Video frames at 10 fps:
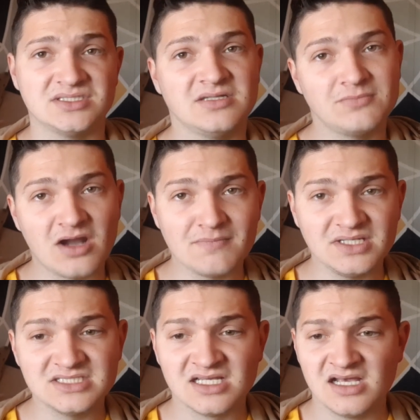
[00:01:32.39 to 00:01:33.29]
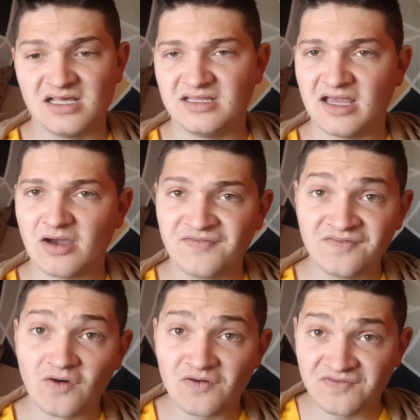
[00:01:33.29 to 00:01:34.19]
The Brumbies, they are
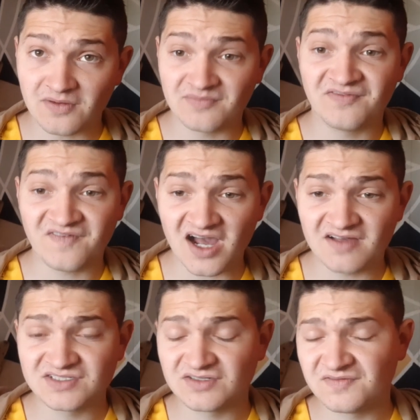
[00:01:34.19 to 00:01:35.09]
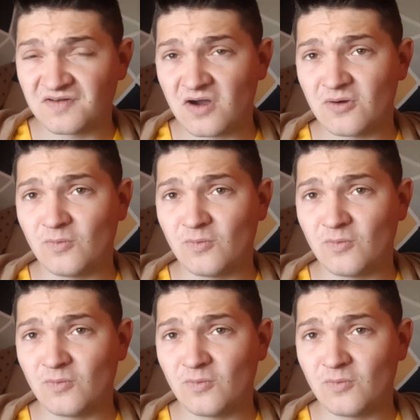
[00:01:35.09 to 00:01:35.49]
four from five so far,